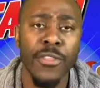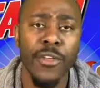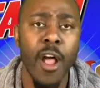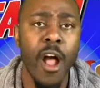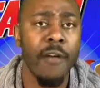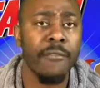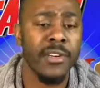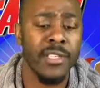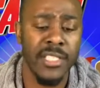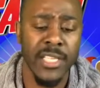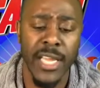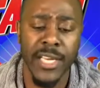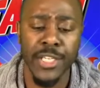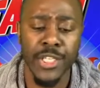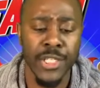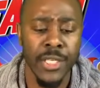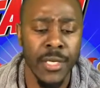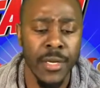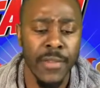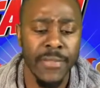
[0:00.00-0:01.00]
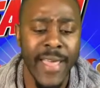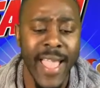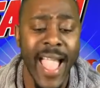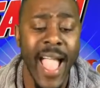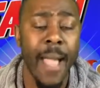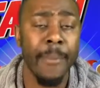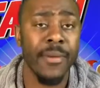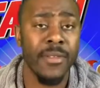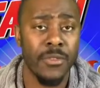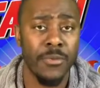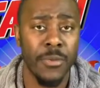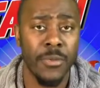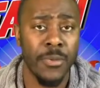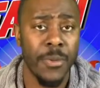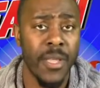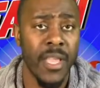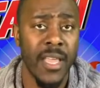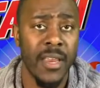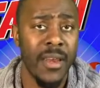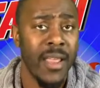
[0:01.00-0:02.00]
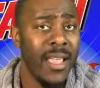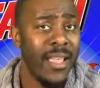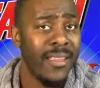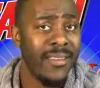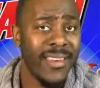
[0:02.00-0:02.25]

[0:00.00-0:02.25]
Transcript: conversation that happens between